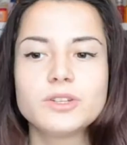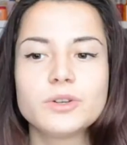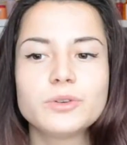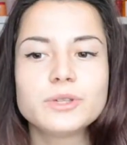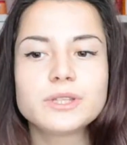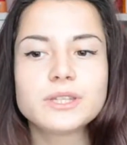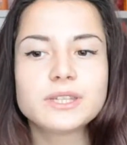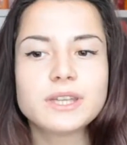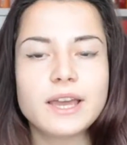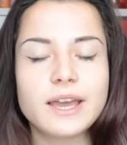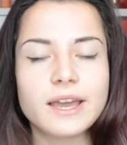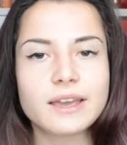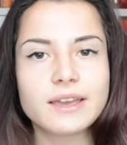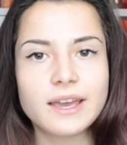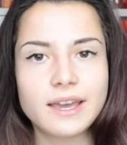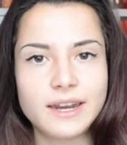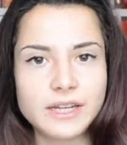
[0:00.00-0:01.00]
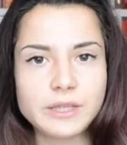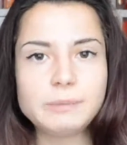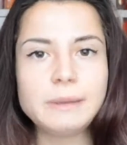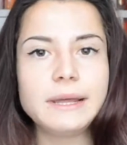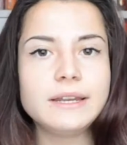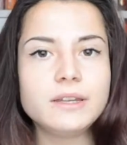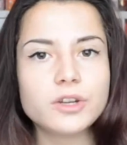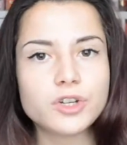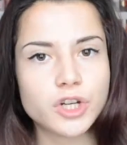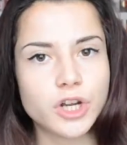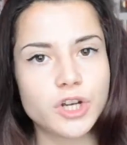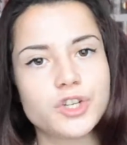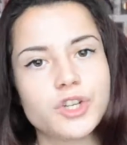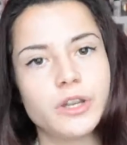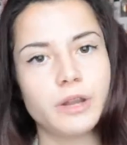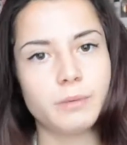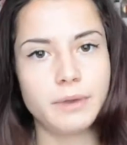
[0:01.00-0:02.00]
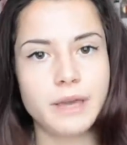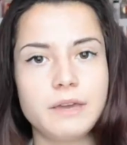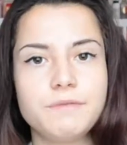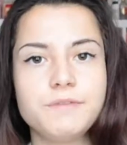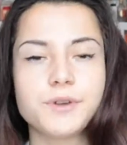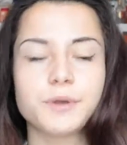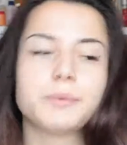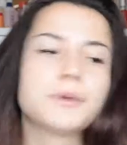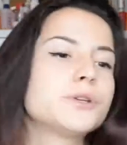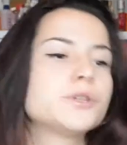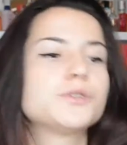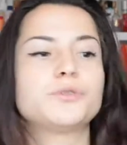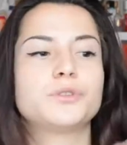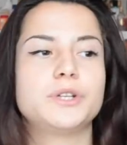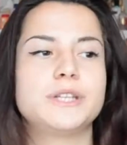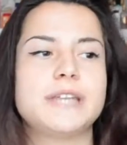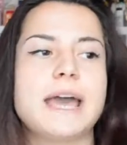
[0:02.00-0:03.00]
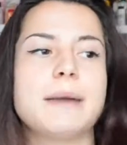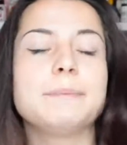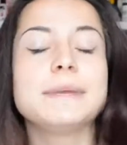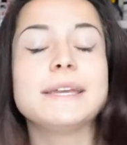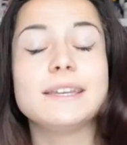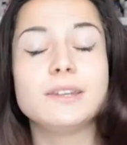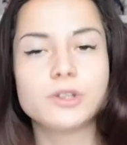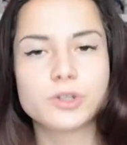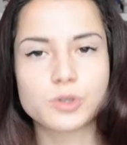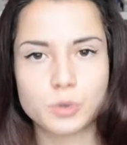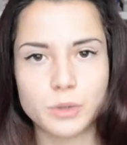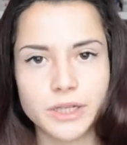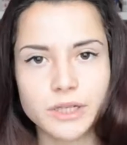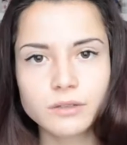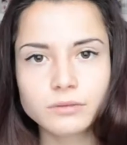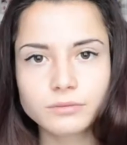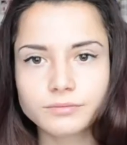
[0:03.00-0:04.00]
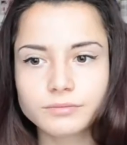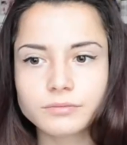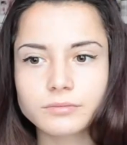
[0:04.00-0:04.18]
Those can explain the change in their behavior, because for them it is real.